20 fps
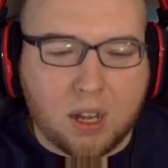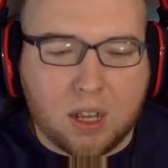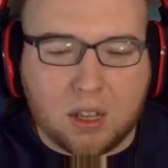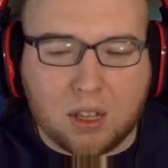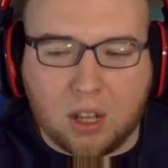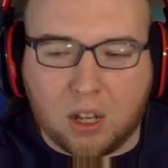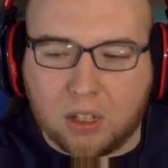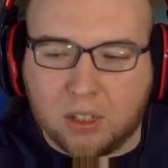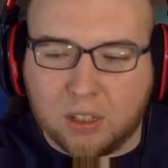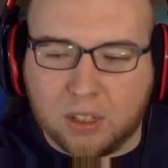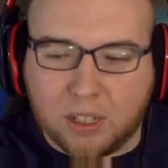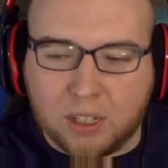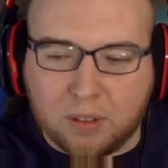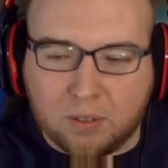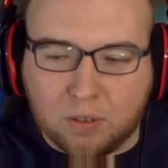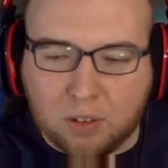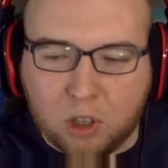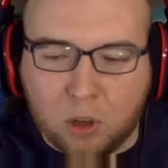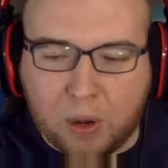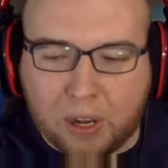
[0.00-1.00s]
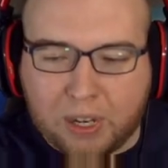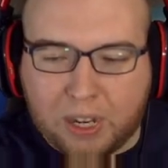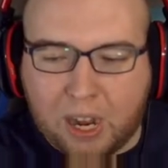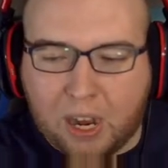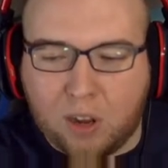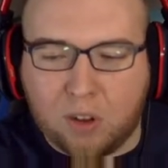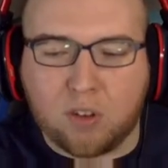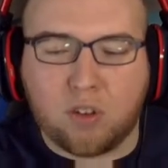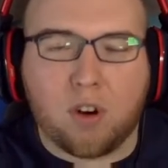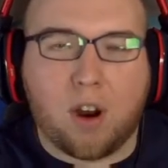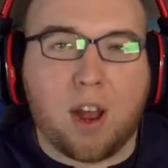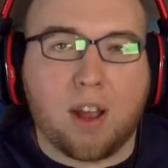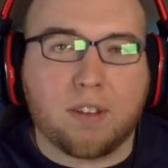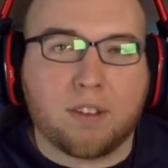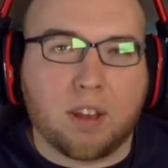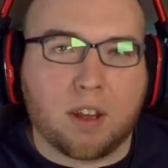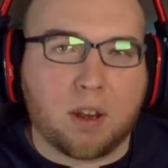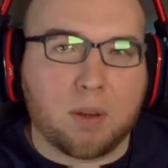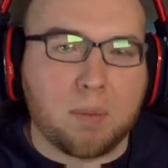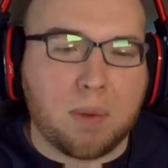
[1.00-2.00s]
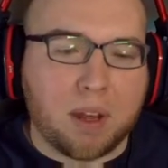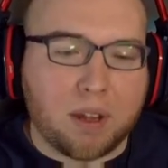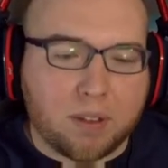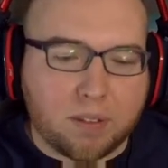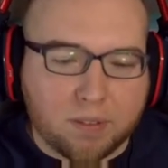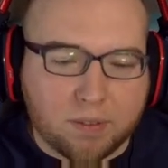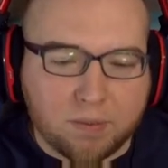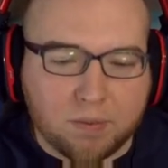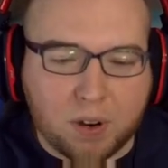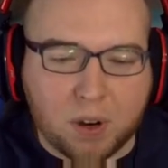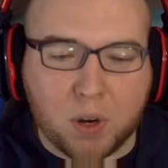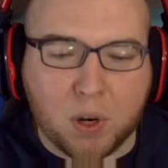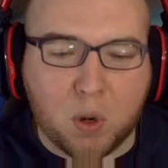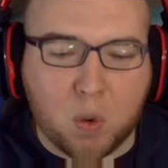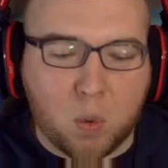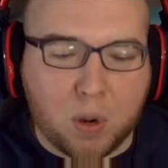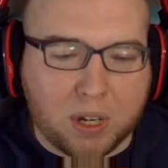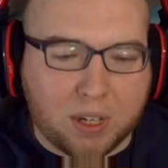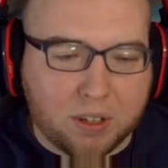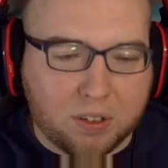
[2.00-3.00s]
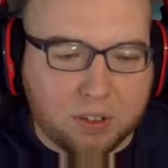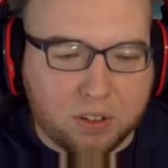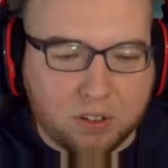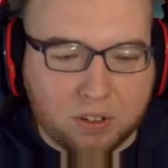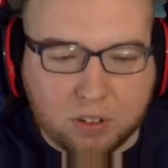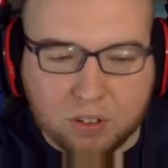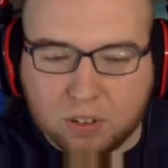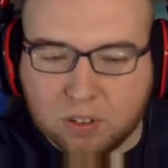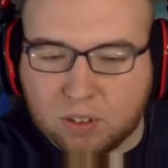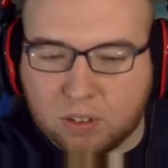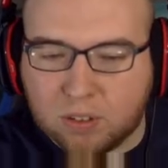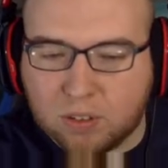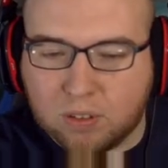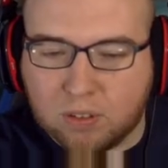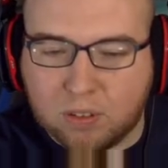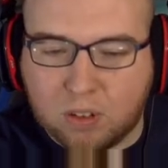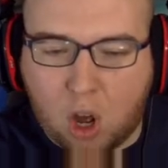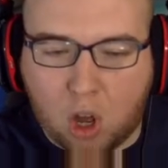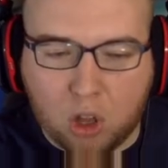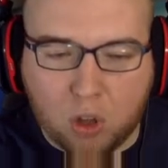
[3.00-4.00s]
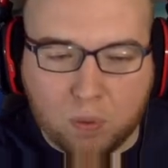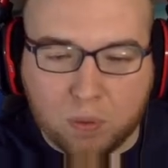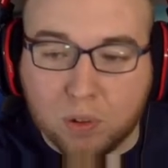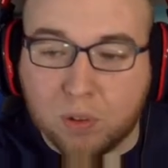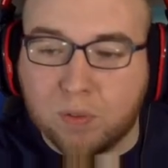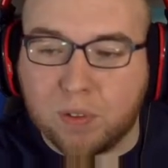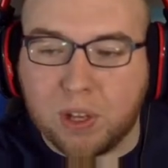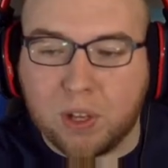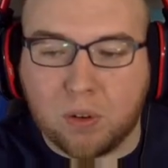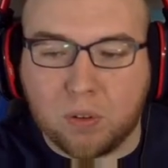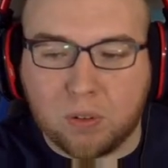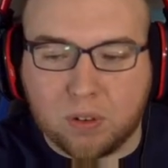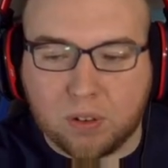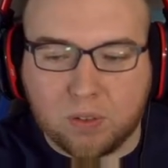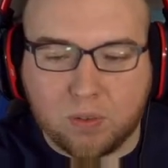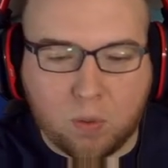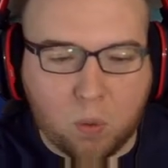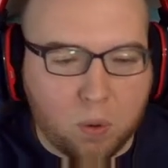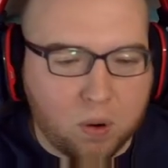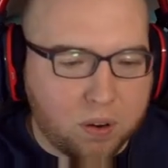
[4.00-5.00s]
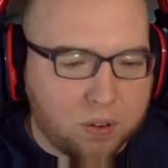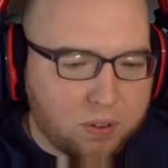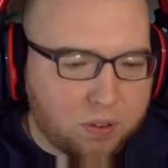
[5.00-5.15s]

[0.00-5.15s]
Luckily, you had Kyle Trask that could make very quick decisions all over the field for us.